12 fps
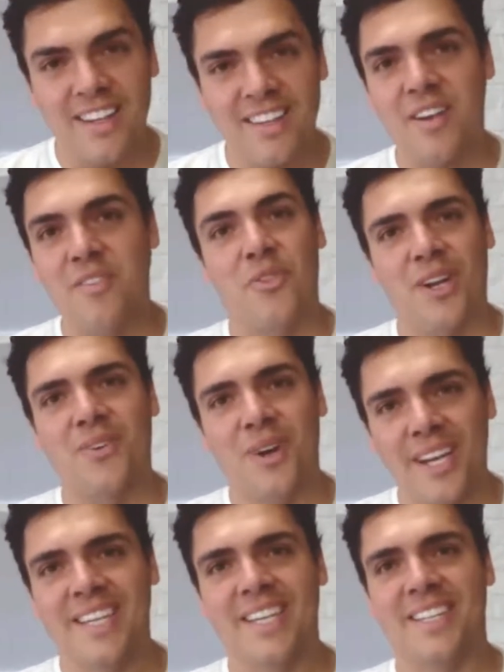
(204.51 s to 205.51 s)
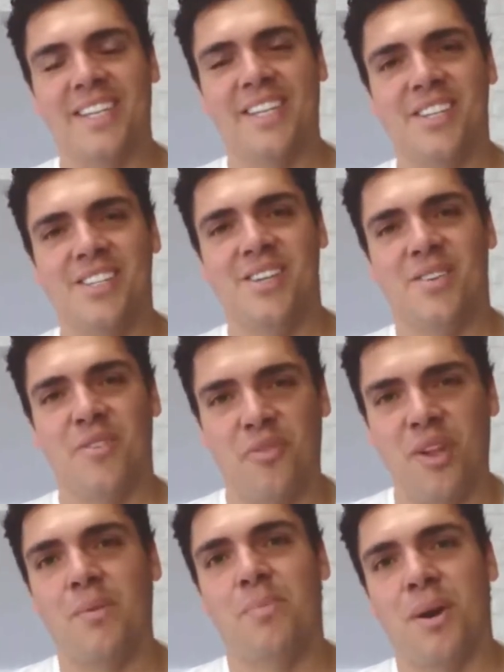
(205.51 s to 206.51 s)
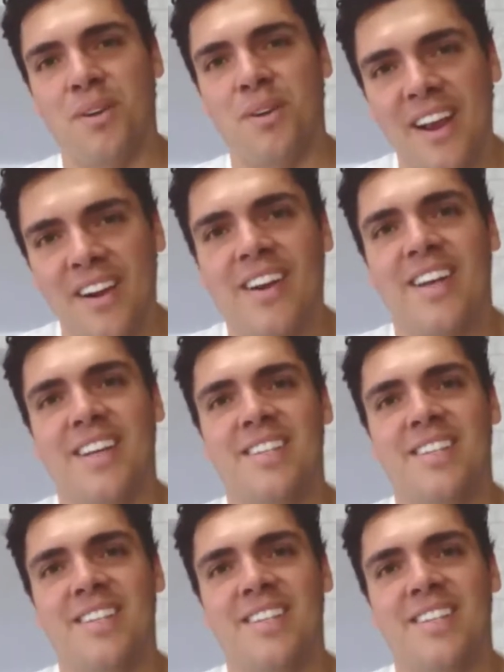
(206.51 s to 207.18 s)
They flood regularly because they're in flood-prone areas.